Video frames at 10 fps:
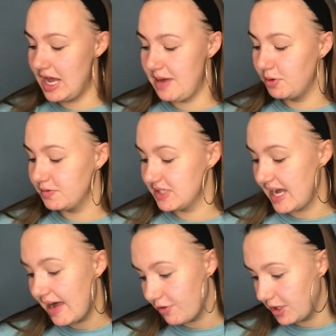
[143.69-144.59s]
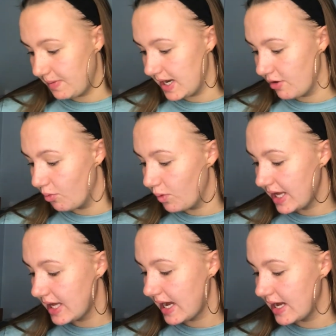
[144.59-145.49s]
Obviously I have only been here a
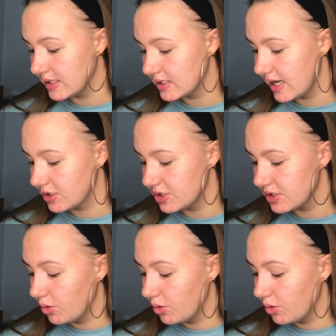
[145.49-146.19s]
week, and lectures,